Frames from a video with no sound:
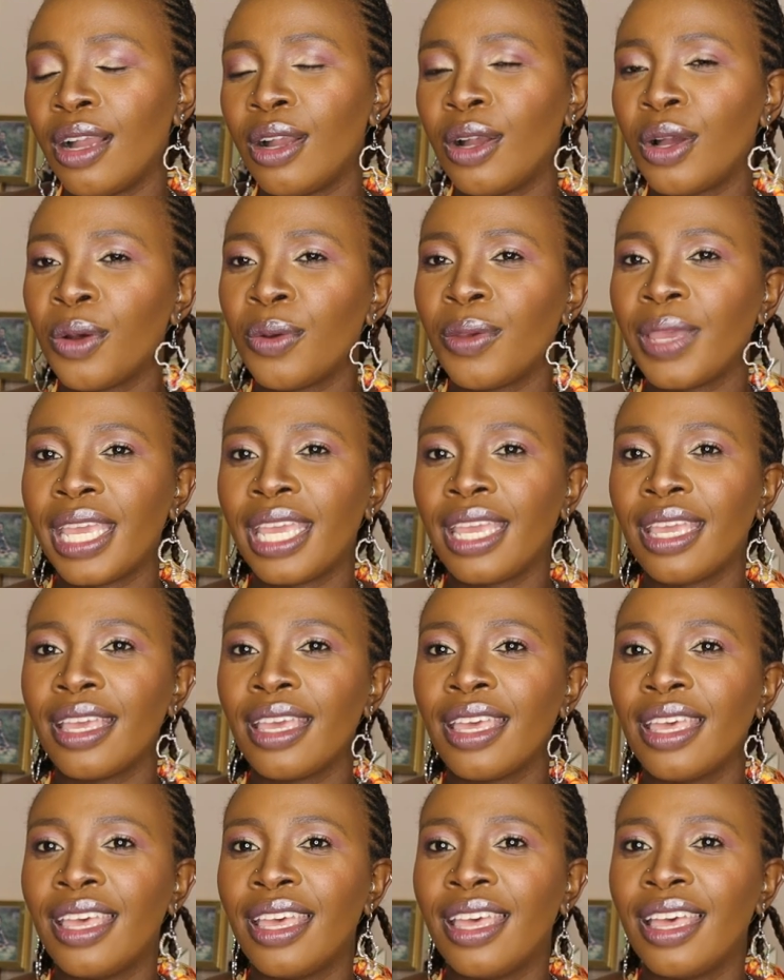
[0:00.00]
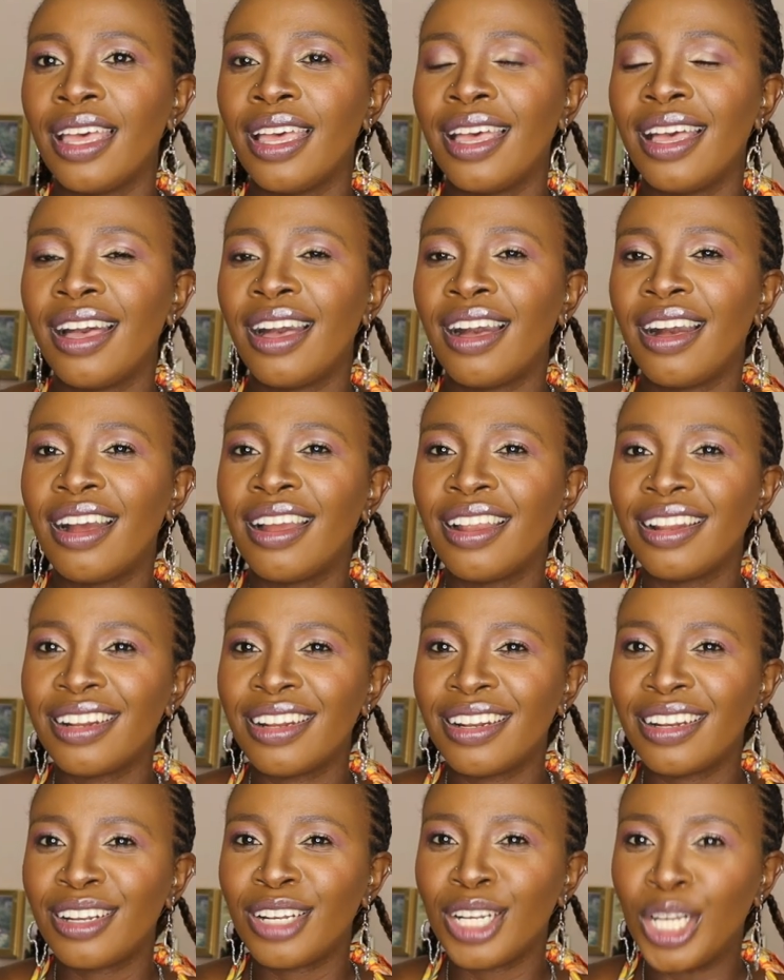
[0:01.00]
going
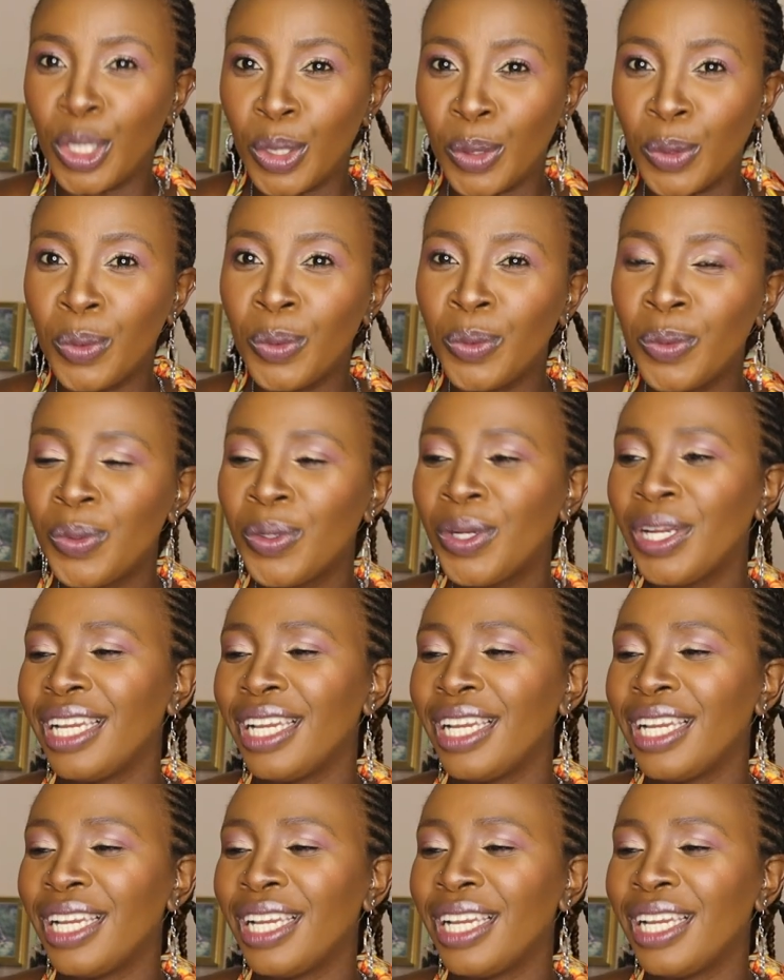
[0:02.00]
low.